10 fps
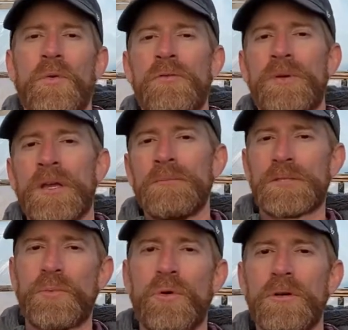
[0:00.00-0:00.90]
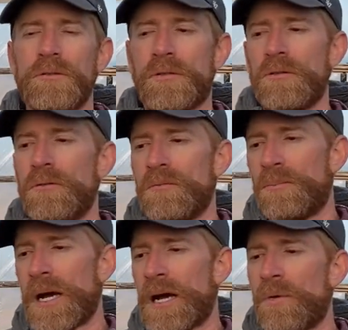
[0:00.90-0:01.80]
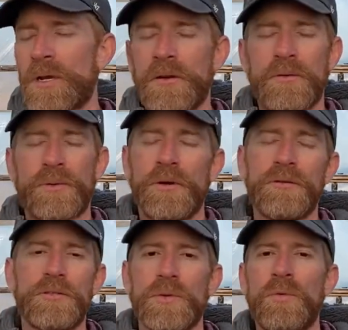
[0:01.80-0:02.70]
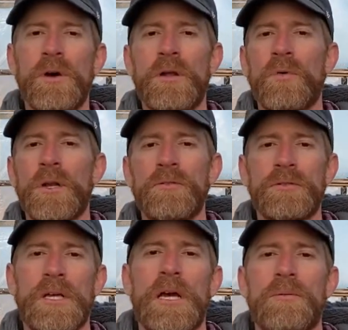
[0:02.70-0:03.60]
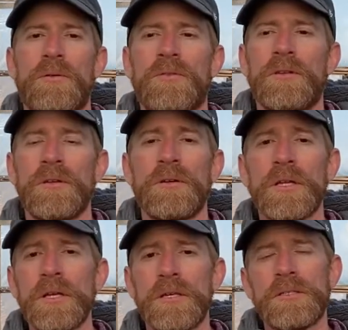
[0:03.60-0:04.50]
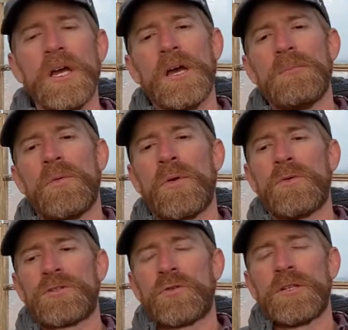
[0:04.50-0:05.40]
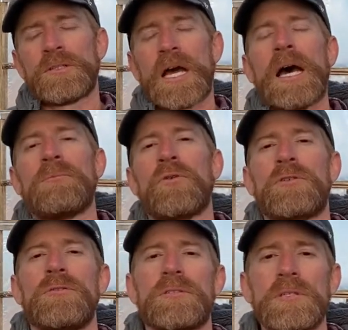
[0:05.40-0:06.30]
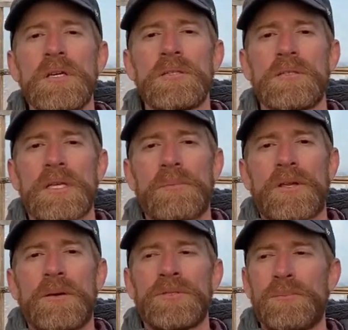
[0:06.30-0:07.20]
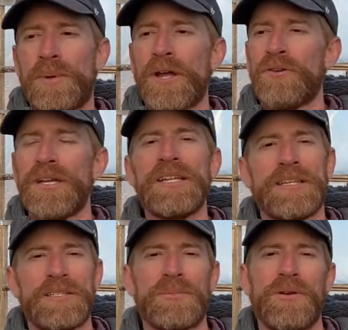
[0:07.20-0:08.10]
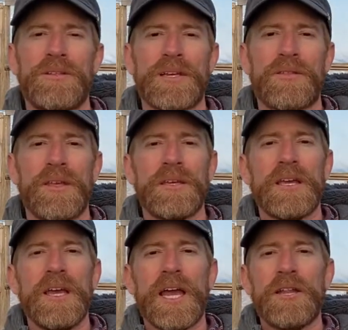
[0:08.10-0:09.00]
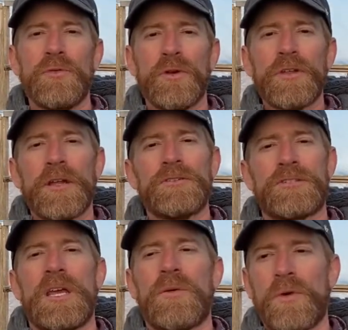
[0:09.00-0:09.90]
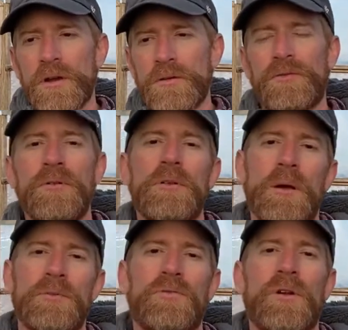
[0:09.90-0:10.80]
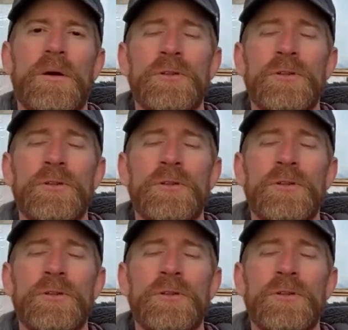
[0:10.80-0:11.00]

We've become spoiled to buy whatever produce we want, whatever time of the year it is. But when we're sort of tied more to the seasons, that becomes a better eating experience, I think. And you really understand where your food comes from.